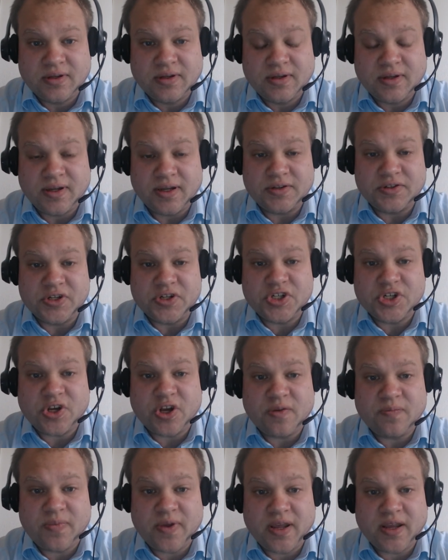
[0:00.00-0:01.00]
And she
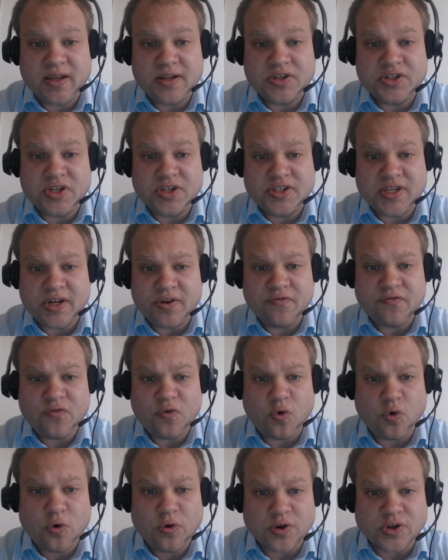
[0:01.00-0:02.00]
shot back and she said, of
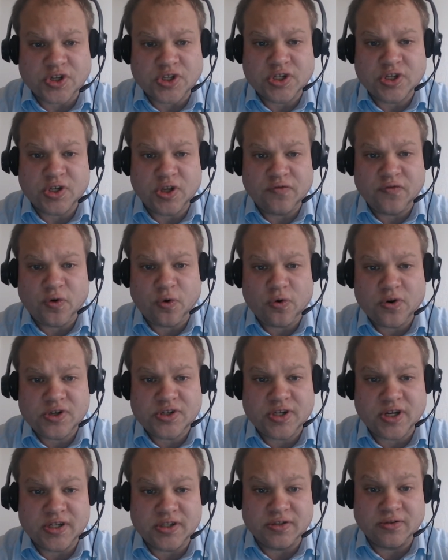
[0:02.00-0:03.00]
course
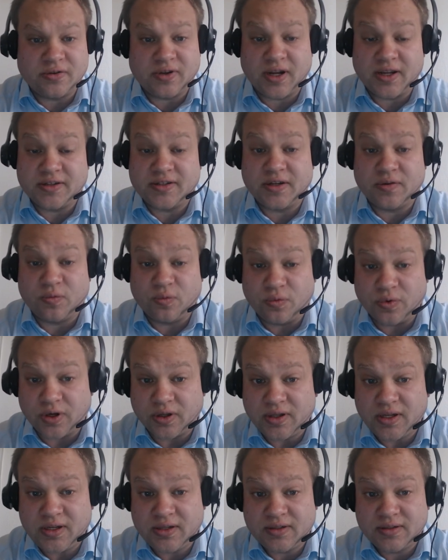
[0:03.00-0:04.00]
I do. I said,
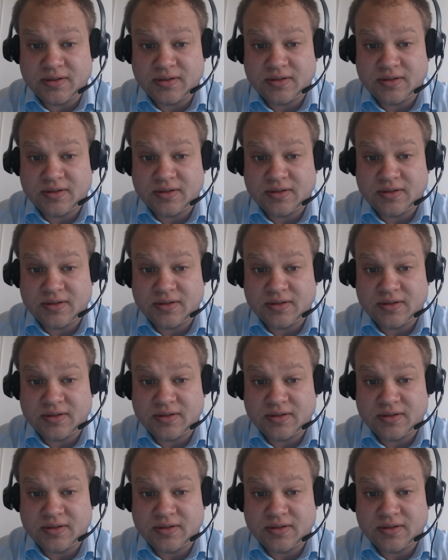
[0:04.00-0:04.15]
really?